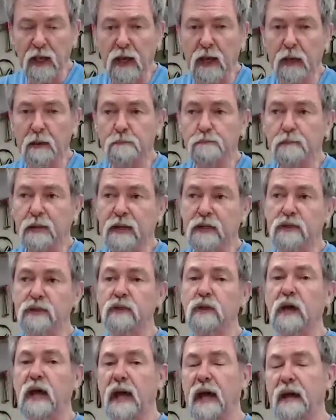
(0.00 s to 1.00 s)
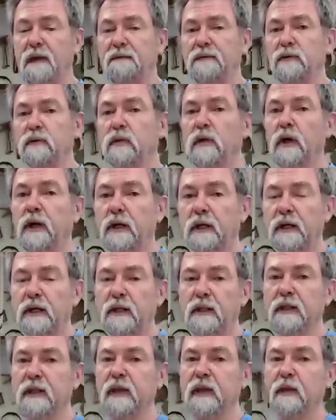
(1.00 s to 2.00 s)
But have you gone
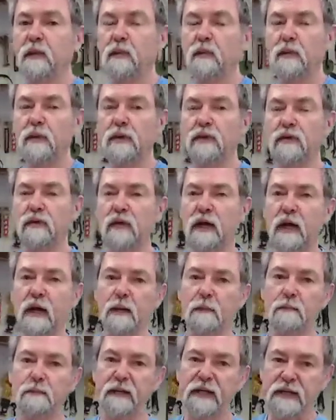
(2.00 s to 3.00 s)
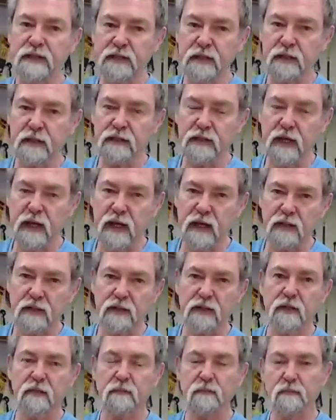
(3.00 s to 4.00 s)
in there with a meter to
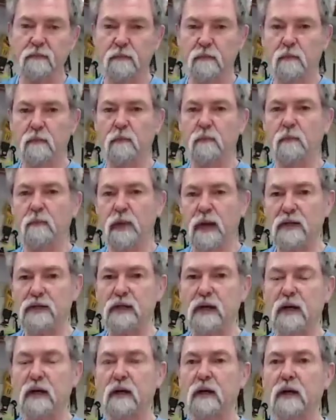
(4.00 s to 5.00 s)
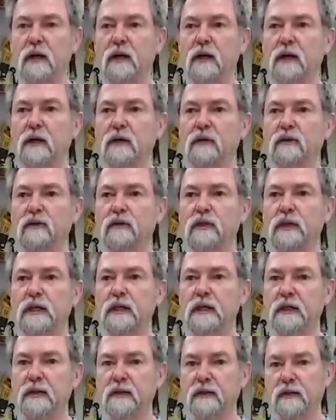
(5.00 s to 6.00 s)
actually measure
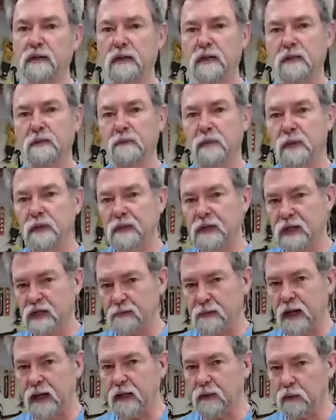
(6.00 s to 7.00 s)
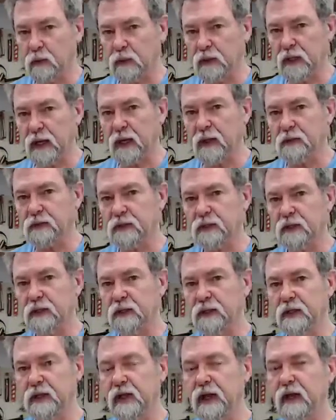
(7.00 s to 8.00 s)
the dust particle count
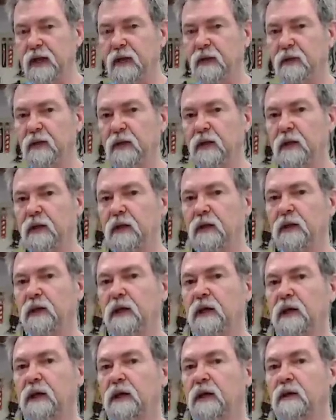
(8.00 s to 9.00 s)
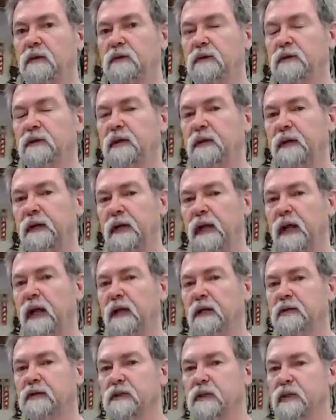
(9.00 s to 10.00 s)
in the air? I know that Derek
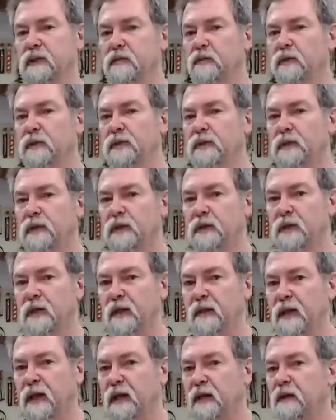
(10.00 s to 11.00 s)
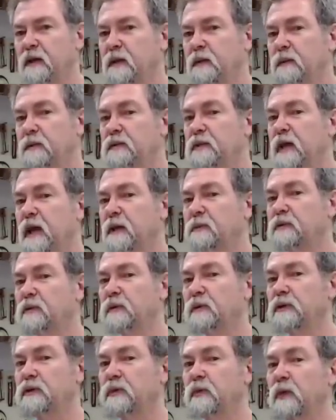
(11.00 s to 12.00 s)
Lark has just recently done that, and he was
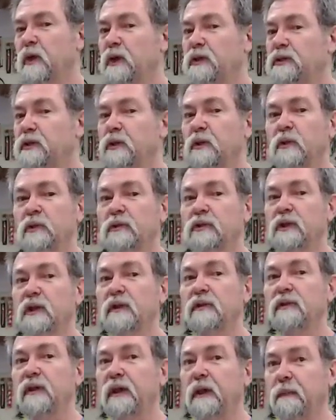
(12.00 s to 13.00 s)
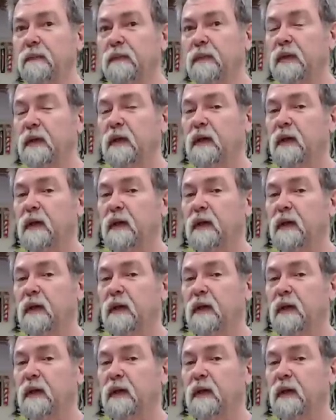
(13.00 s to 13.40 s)
absolutely surprised. He couldn't see a thing,